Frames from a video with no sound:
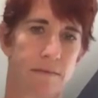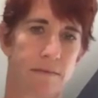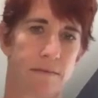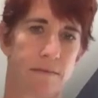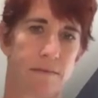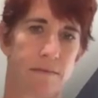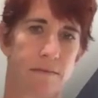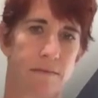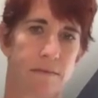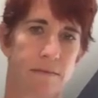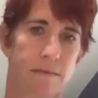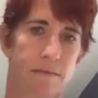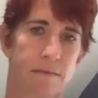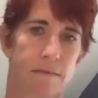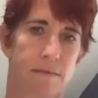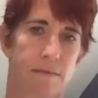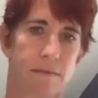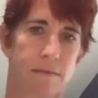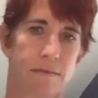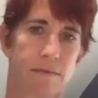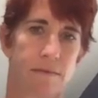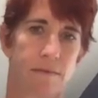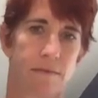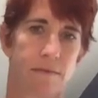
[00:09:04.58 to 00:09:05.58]

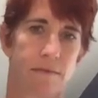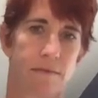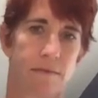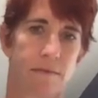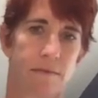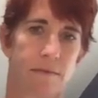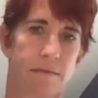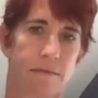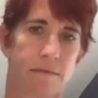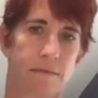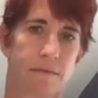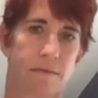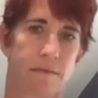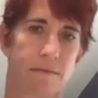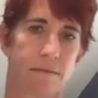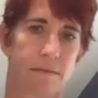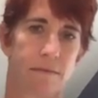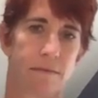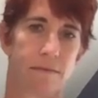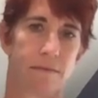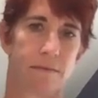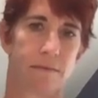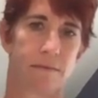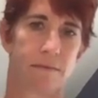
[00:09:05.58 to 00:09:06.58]

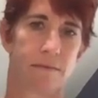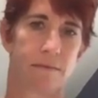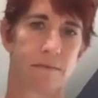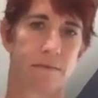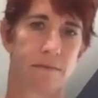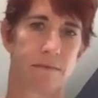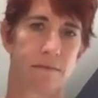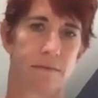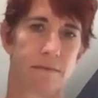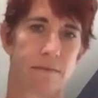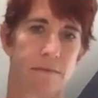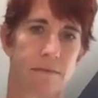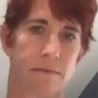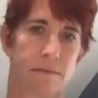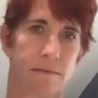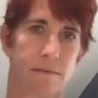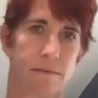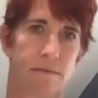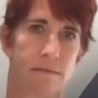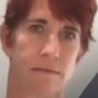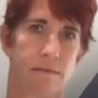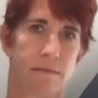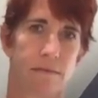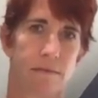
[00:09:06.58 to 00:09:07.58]

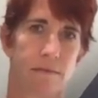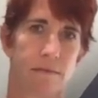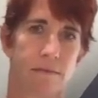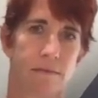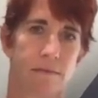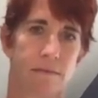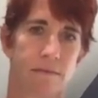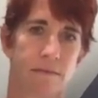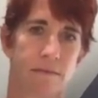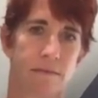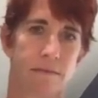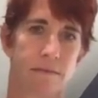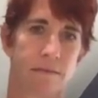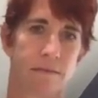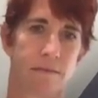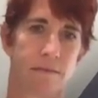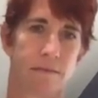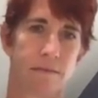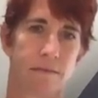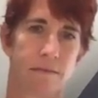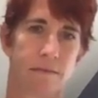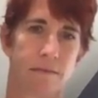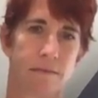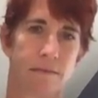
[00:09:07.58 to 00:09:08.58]

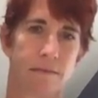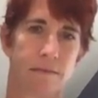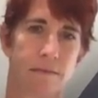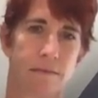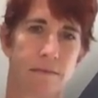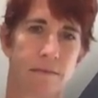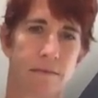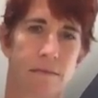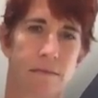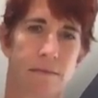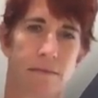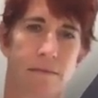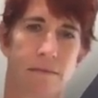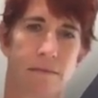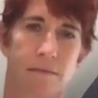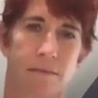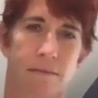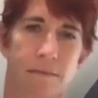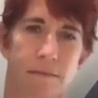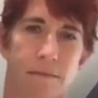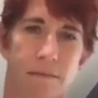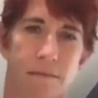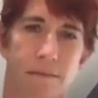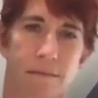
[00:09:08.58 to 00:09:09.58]

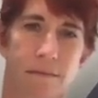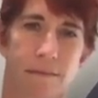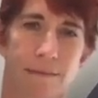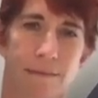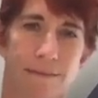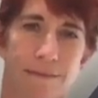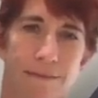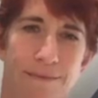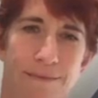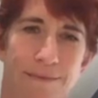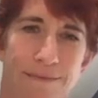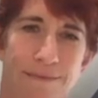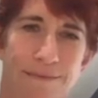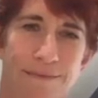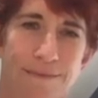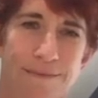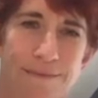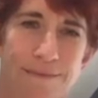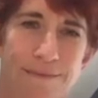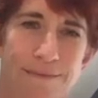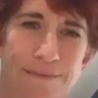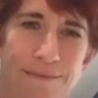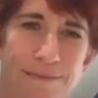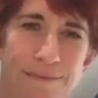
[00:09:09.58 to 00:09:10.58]

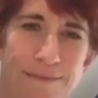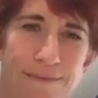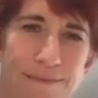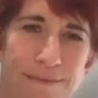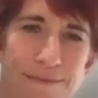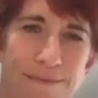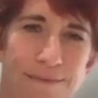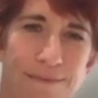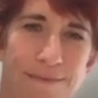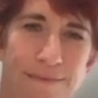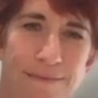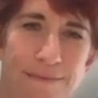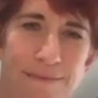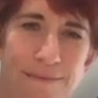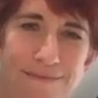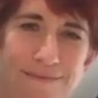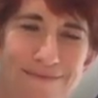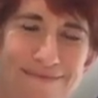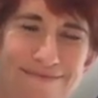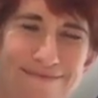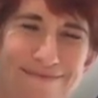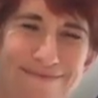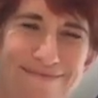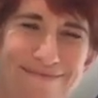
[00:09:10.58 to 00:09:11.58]

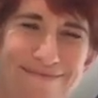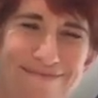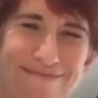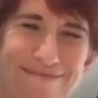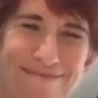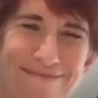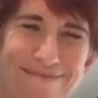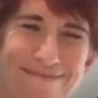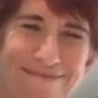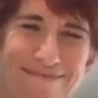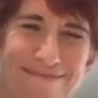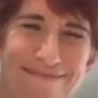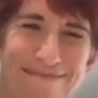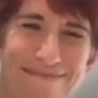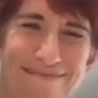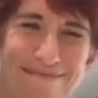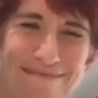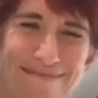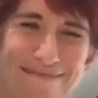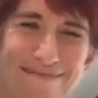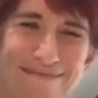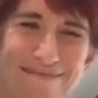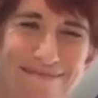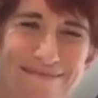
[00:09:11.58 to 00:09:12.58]

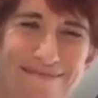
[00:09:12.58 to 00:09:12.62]
The person shown says nothing.